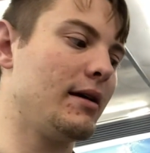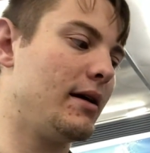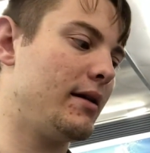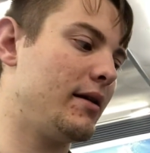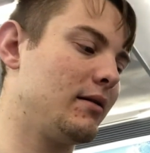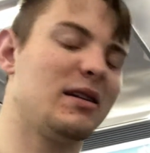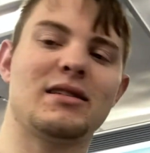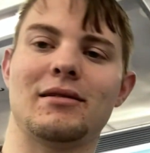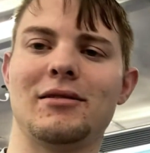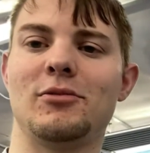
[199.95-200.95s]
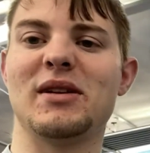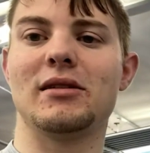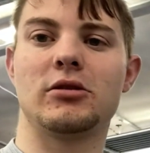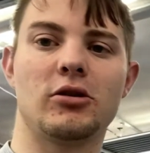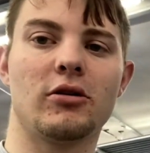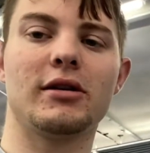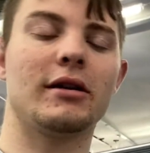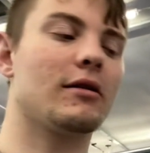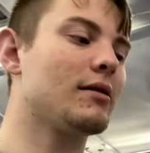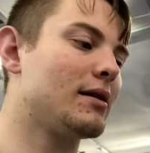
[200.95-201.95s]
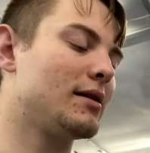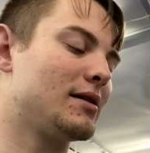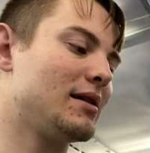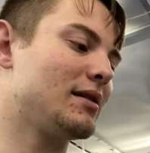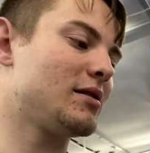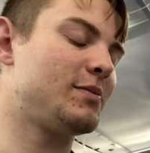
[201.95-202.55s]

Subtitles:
and then gets a little bit dirtier in a sense,